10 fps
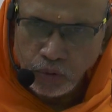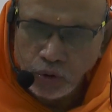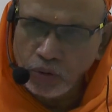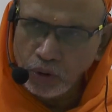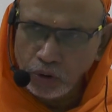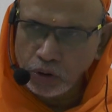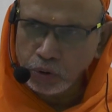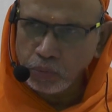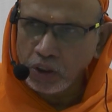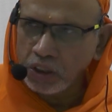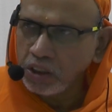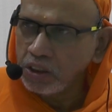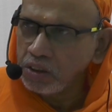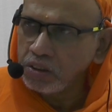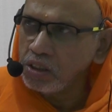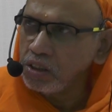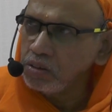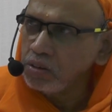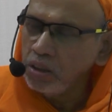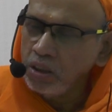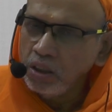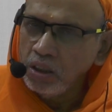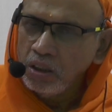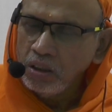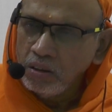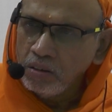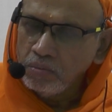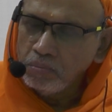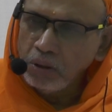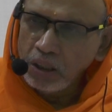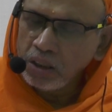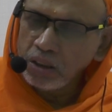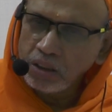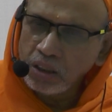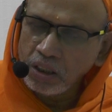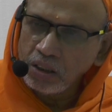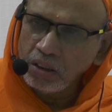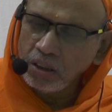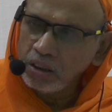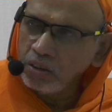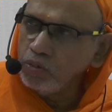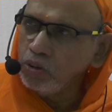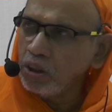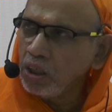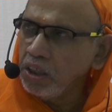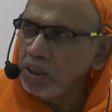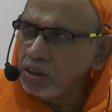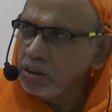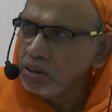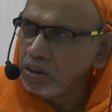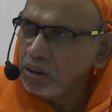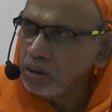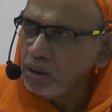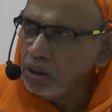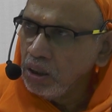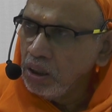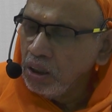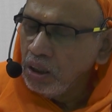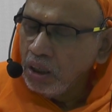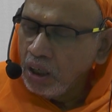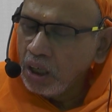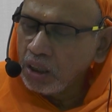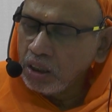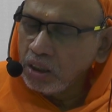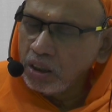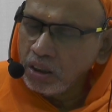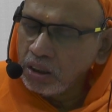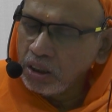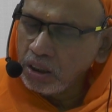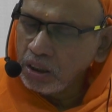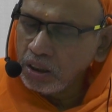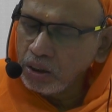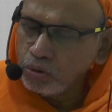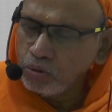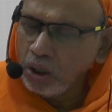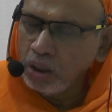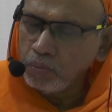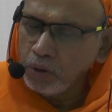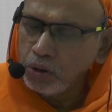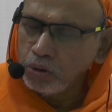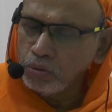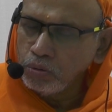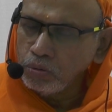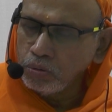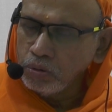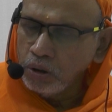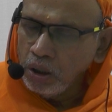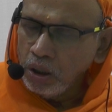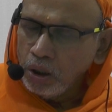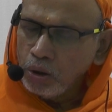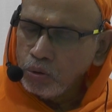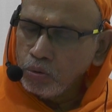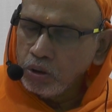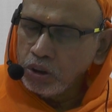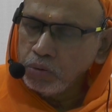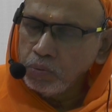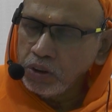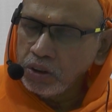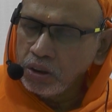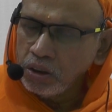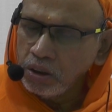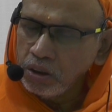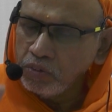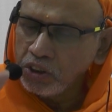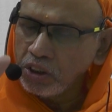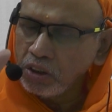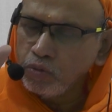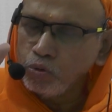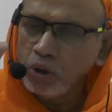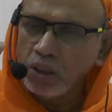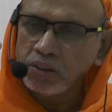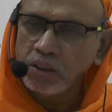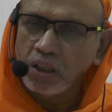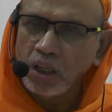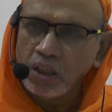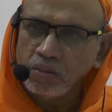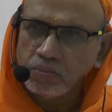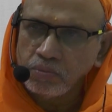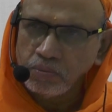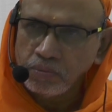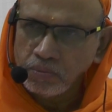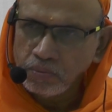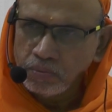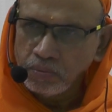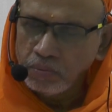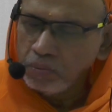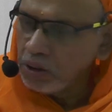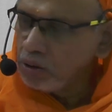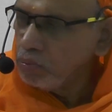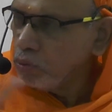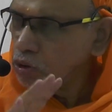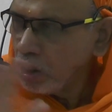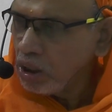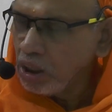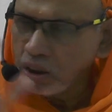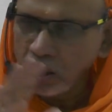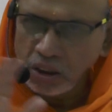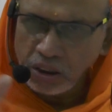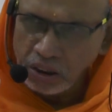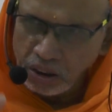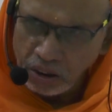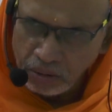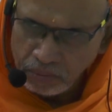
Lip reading: You will do it spontaneously. But that doesn't give you a right, or that should not make you to dismiss the vision of Udasina, because both are not connected.